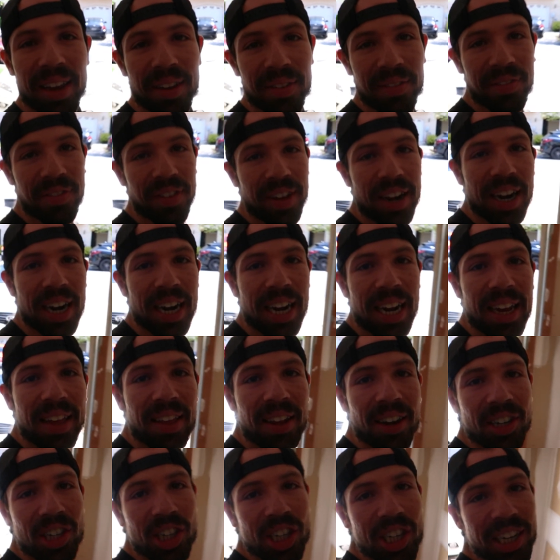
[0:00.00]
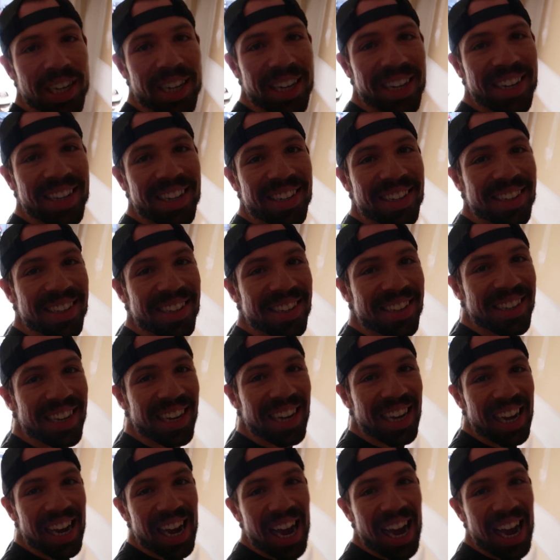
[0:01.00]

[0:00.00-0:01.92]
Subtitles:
INFINITI. There she is.